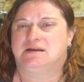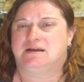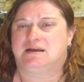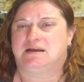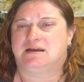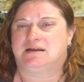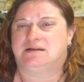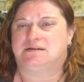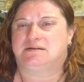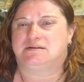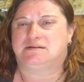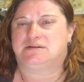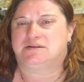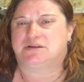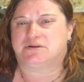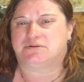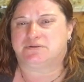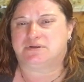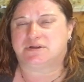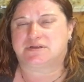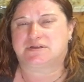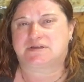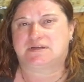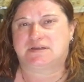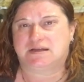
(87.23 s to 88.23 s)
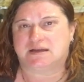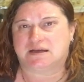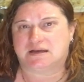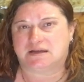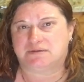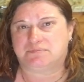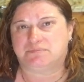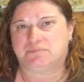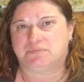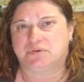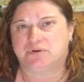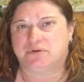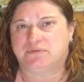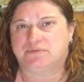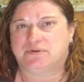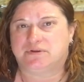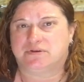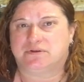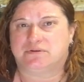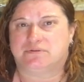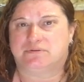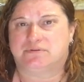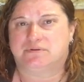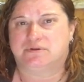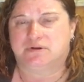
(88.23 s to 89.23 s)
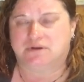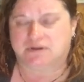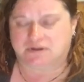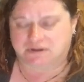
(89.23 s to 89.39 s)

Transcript: and so this can move you